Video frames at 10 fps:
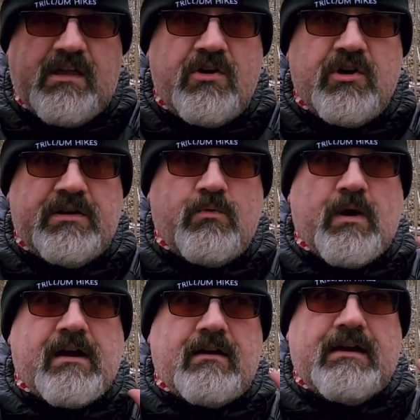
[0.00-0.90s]
hood
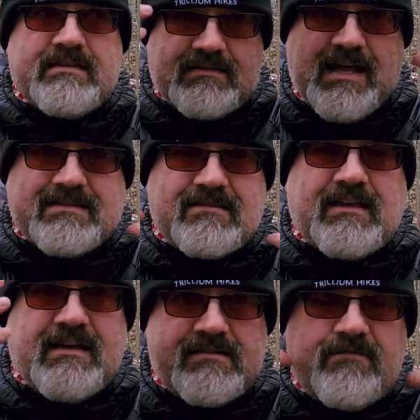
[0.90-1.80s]
where it's
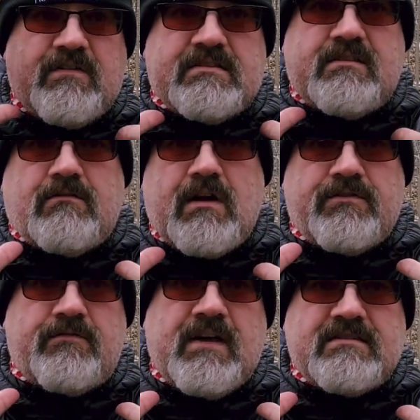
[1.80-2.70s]
elasticized and fits
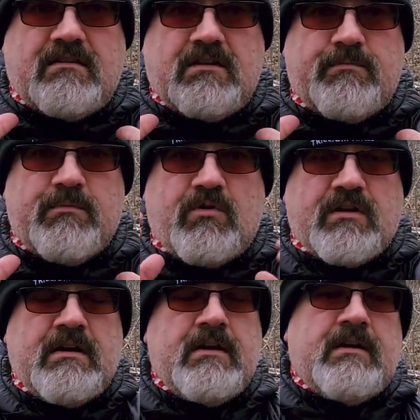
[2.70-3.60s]
around the face a little bit more.
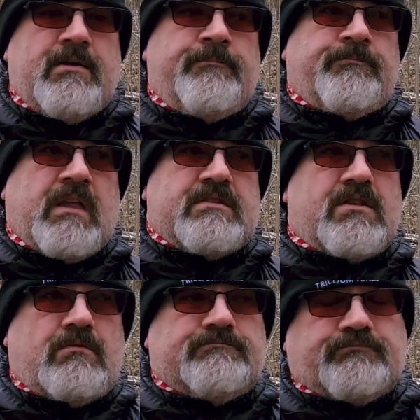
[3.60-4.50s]
So